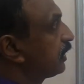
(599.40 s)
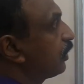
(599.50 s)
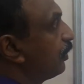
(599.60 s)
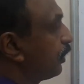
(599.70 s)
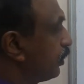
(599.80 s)

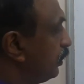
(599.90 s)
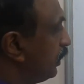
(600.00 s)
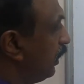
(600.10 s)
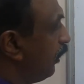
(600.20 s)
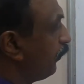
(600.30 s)

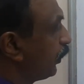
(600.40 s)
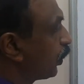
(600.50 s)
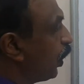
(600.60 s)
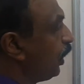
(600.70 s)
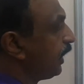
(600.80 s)
if you
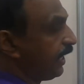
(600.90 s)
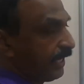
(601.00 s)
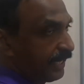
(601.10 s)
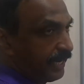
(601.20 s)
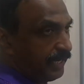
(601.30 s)
draw
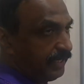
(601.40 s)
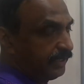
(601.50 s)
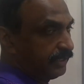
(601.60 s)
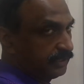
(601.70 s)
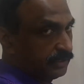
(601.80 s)

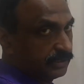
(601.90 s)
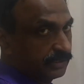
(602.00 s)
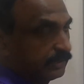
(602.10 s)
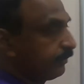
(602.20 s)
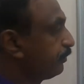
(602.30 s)
a
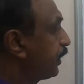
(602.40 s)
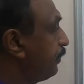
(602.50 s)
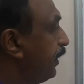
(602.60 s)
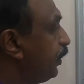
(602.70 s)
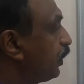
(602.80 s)

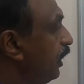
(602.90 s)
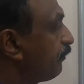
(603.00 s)
perpendicular